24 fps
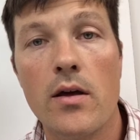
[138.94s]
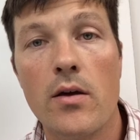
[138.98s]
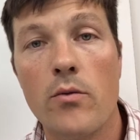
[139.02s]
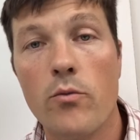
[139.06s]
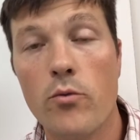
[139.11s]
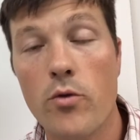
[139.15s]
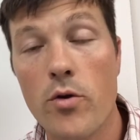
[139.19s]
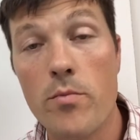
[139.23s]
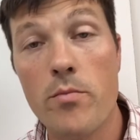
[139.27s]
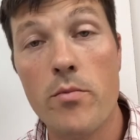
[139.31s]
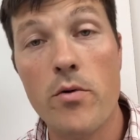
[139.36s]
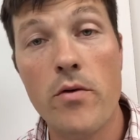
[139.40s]

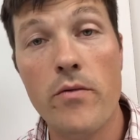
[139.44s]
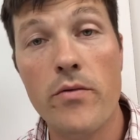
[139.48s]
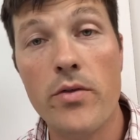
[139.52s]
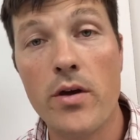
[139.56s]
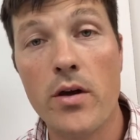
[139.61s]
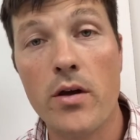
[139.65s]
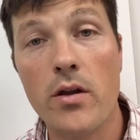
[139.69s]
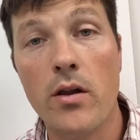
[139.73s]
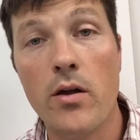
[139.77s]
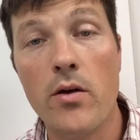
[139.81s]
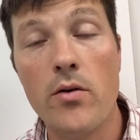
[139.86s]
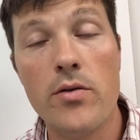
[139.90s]
remove the
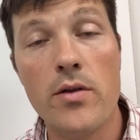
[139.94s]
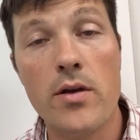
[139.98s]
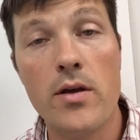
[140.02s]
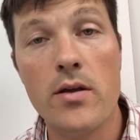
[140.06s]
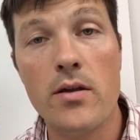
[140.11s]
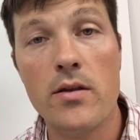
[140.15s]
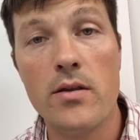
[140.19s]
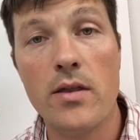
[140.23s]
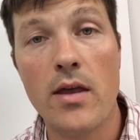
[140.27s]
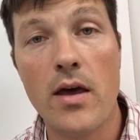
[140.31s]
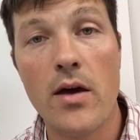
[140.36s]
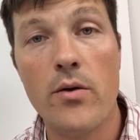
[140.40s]

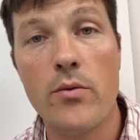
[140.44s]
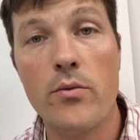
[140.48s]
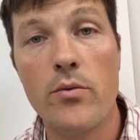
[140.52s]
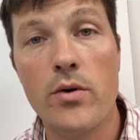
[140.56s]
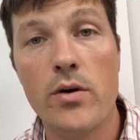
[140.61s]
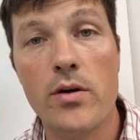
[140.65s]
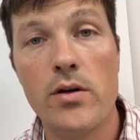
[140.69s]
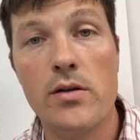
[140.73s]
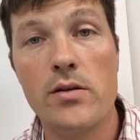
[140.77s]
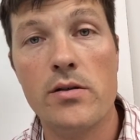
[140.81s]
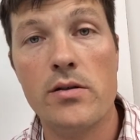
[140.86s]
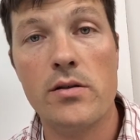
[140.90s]
clothing that
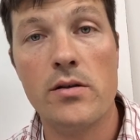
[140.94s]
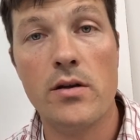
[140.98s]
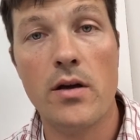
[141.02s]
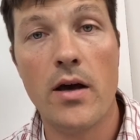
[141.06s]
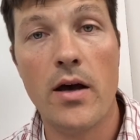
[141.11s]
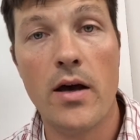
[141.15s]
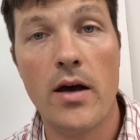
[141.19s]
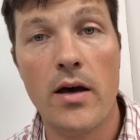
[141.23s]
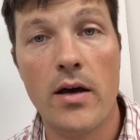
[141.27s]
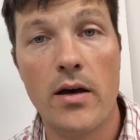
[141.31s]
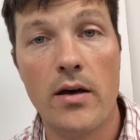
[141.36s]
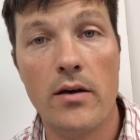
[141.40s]
was
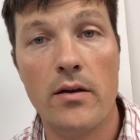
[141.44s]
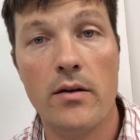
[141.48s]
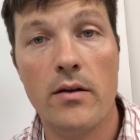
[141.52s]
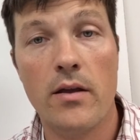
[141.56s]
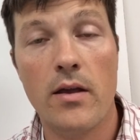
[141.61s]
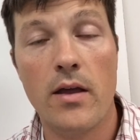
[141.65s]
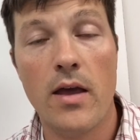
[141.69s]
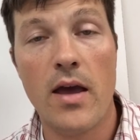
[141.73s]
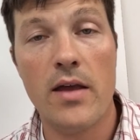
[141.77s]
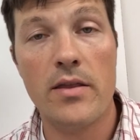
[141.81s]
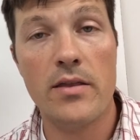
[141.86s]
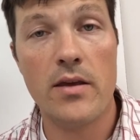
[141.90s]

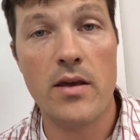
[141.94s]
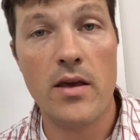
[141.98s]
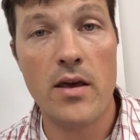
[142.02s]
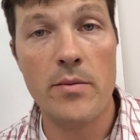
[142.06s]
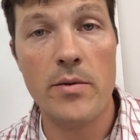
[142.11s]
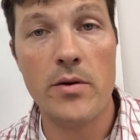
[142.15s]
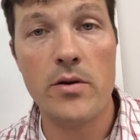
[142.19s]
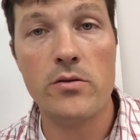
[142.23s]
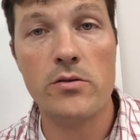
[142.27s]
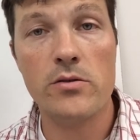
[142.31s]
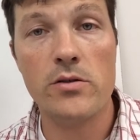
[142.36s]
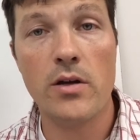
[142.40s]
had the
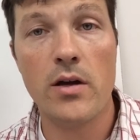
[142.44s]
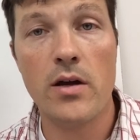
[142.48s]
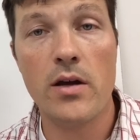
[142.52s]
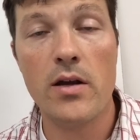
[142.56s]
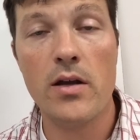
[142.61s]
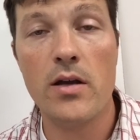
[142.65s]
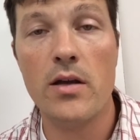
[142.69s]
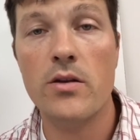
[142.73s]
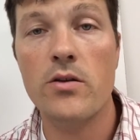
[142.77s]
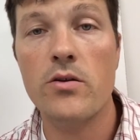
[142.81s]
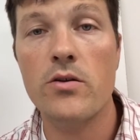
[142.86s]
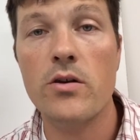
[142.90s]
chemicals on
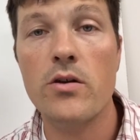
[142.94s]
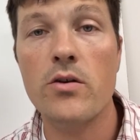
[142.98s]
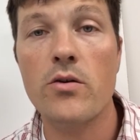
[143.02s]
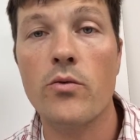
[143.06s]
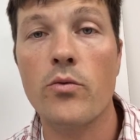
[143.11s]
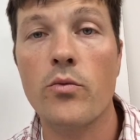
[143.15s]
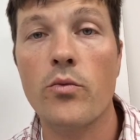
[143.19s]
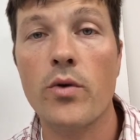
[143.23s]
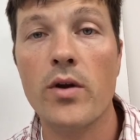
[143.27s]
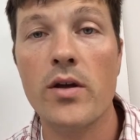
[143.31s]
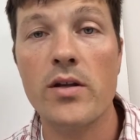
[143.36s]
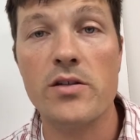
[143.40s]
it, and you need to
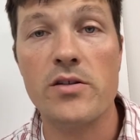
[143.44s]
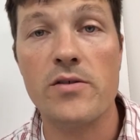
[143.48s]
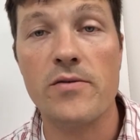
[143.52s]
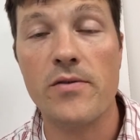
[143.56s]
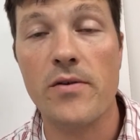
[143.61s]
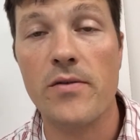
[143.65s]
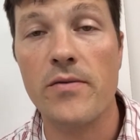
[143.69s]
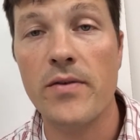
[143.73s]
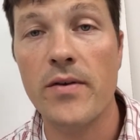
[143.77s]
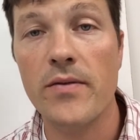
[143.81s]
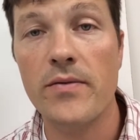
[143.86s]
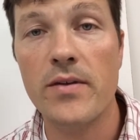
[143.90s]
rinse
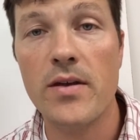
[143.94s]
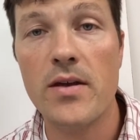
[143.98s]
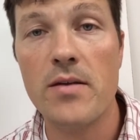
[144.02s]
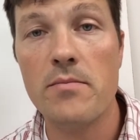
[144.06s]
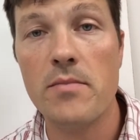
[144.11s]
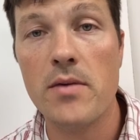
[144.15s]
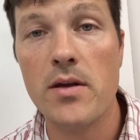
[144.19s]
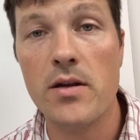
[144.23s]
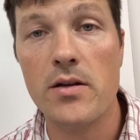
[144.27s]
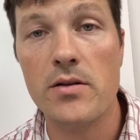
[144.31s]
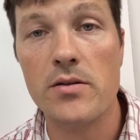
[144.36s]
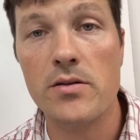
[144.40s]
for 15
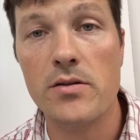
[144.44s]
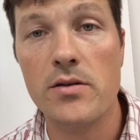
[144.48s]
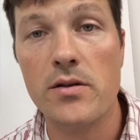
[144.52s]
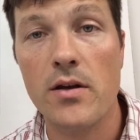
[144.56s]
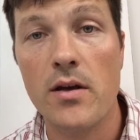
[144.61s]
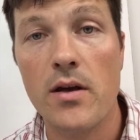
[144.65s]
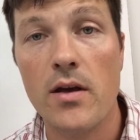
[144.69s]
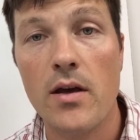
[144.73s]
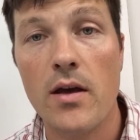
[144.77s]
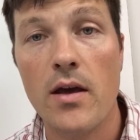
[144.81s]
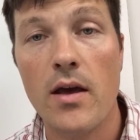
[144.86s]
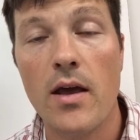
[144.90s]
minutes.
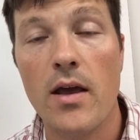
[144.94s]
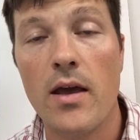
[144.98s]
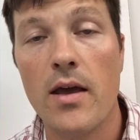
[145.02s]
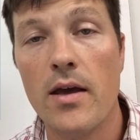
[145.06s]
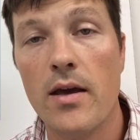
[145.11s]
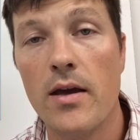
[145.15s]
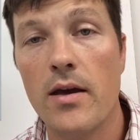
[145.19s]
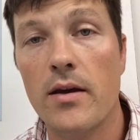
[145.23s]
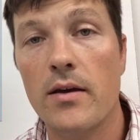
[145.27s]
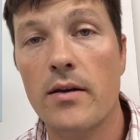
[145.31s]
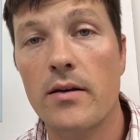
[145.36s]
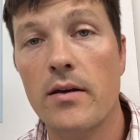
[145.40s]

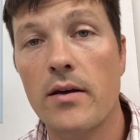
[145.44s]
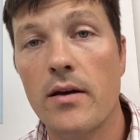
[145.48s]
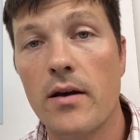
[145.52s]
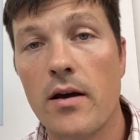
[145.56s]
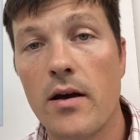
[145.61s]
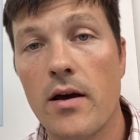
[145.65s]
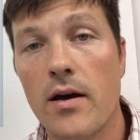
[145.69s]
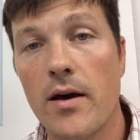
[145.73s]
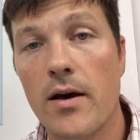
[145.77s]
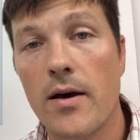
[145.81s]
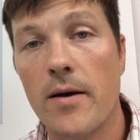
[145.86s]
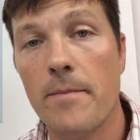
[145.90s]
And
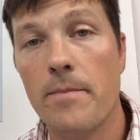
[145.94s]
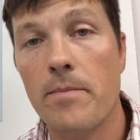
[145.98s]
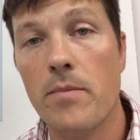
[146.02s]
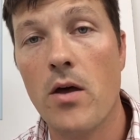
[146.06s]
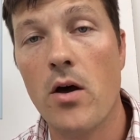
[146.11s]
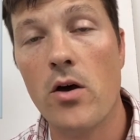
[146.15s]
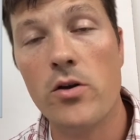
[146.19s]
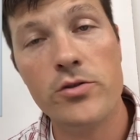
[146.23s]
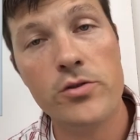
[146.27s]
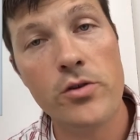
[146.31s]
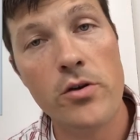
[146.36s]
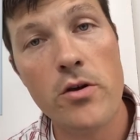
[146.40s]

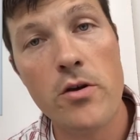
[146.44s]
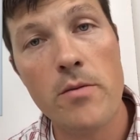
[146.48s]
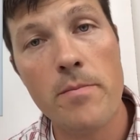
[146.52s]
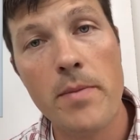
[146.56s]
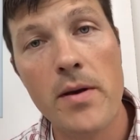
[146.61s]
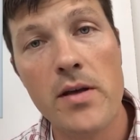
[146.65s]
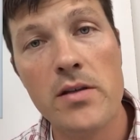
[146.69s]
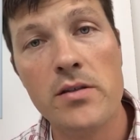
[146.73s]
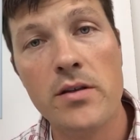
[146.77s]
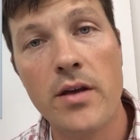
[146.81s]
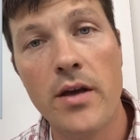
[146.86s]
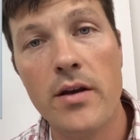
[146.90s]
also, your
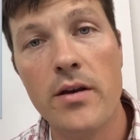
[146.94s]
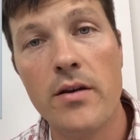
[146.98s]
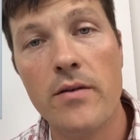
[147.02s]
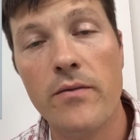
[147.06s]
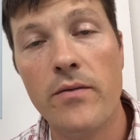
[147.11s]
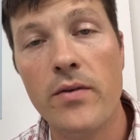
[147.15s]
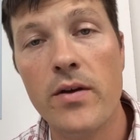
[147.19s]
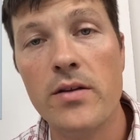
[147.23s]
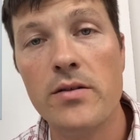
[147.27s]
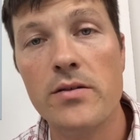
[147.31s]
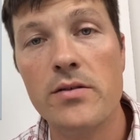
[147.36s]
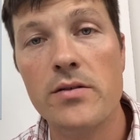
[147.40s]
best line of
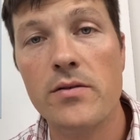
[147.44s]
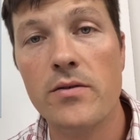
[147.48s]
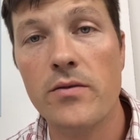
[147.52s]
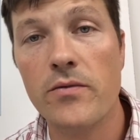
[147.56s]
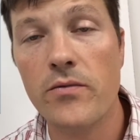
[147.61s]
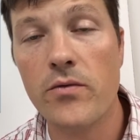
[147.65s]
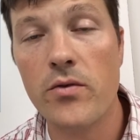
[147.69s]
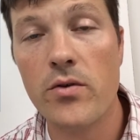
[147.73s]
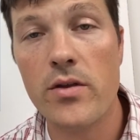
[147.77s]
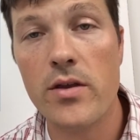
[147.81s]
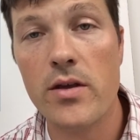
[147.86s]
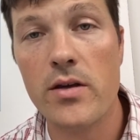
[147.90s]
defense
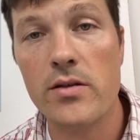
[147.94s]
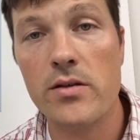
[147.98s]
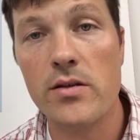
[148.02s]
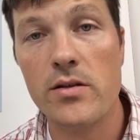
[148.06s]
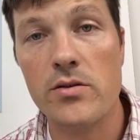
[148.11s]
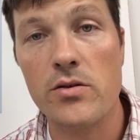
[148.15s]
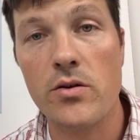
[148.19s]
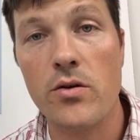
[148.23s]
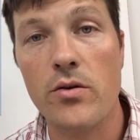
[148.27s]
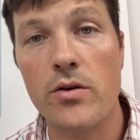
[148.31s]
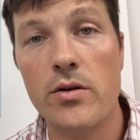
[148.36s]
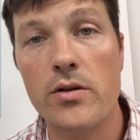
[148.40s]
for this
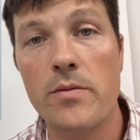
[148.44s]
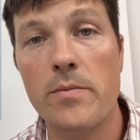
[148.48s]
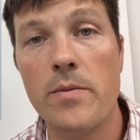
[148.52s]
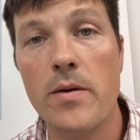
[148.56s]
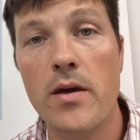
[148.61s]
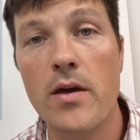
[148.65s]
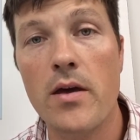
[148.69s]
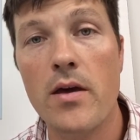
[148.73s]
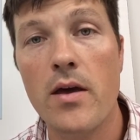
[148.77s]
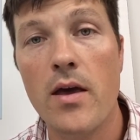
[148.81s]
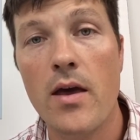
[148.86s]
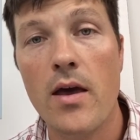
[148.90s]
is going to
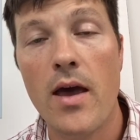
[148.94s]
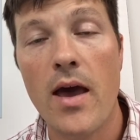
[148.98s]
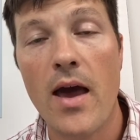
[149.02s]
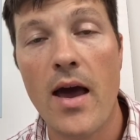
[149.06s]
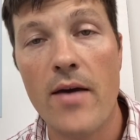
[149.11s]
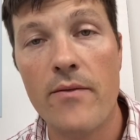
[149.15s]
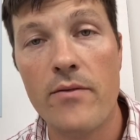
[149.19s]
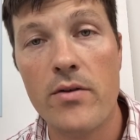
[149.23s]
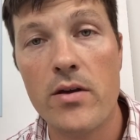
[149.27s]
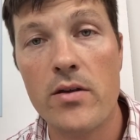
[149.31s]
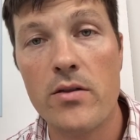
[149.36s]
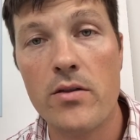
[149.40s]
be
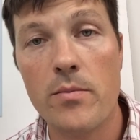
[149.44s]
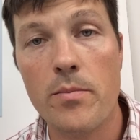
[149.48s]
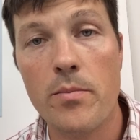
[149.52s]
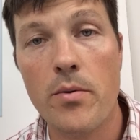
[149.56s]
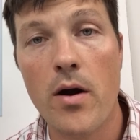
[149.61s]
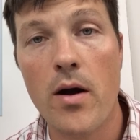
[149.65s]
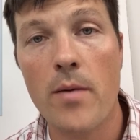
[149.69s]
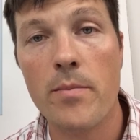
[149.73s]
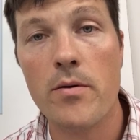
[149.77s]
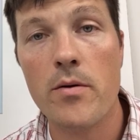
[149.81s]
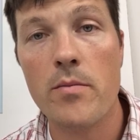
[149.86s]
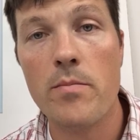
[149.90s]
having the
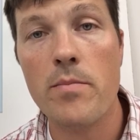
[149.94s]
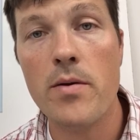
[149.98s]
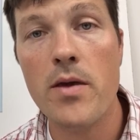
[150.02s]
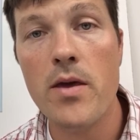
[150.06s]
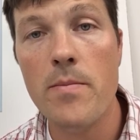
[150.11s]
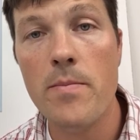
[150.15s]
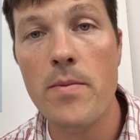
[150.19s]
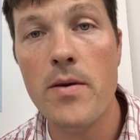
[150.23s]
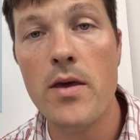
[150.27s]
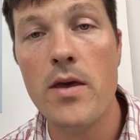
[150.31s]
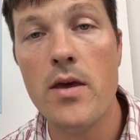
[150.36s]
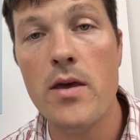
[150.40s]
proper
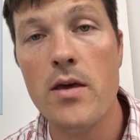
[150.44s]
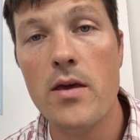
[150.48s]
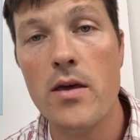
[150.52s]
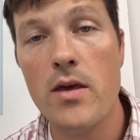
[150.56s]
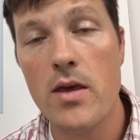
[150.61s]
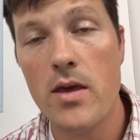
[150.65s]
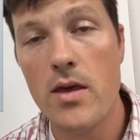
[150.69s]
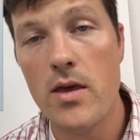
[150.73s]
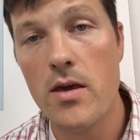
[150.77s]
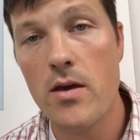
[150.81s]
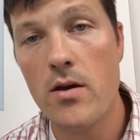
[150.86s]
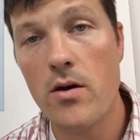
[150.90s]

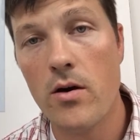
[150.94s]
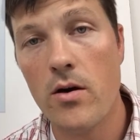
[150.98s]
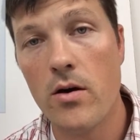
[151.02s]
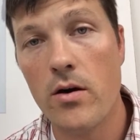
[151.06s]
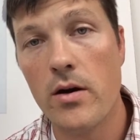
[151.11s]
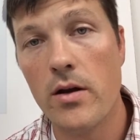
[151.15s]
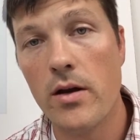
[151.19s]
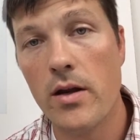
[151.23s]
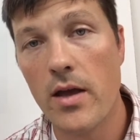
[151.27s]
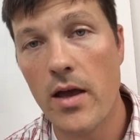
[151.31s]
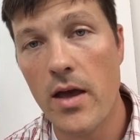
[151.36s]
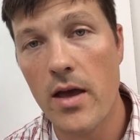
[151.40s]
PPE
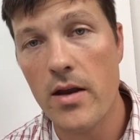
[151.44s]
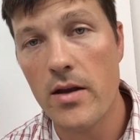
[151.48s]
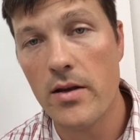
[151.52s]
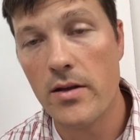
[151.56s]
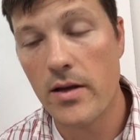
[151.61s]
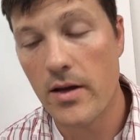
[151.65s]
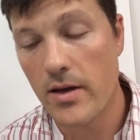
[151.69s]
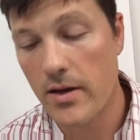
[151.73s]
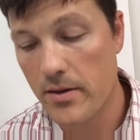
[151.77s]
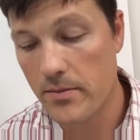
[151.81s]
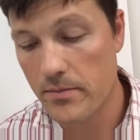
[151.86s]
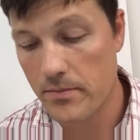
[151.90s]
on ahead of
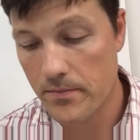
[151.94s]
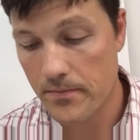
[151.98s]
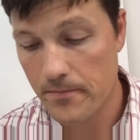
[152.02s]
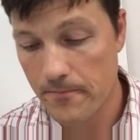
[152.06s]
time.